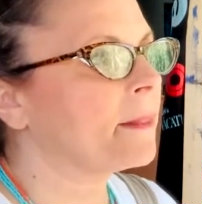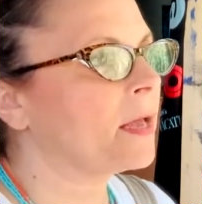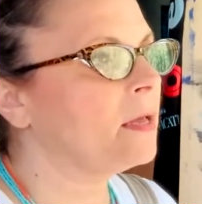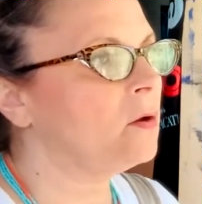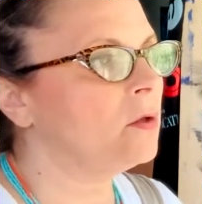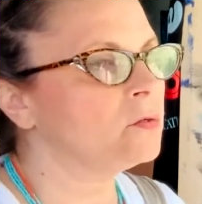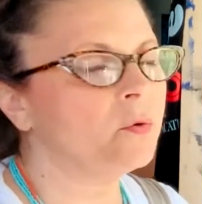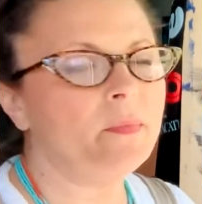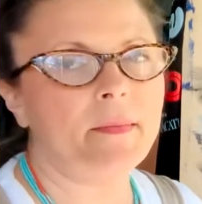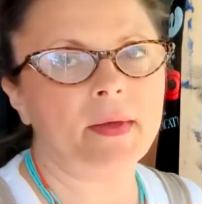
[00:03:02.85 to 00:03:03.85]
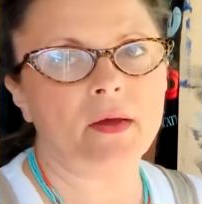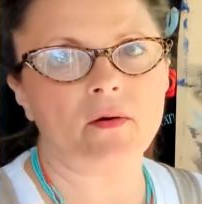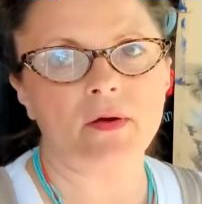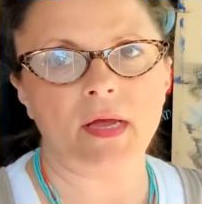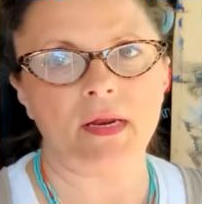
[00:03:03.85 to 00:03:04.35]
can also mimic
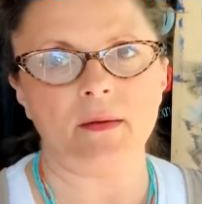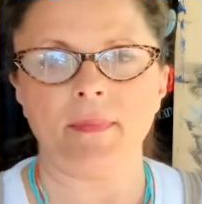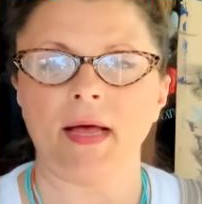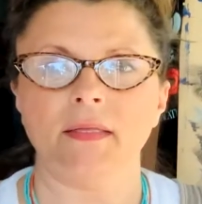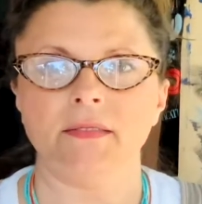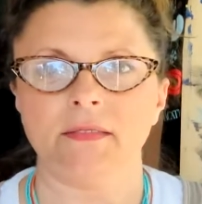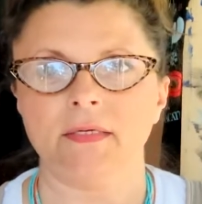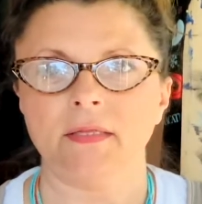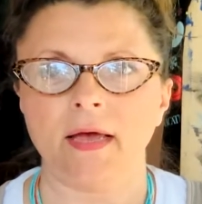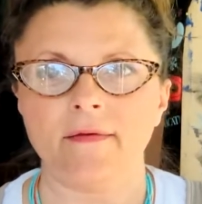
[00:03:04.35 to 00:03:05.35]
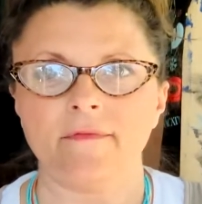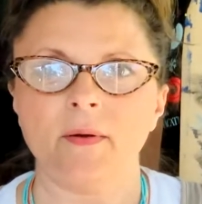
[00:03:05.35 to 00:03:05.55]
creating balance in life,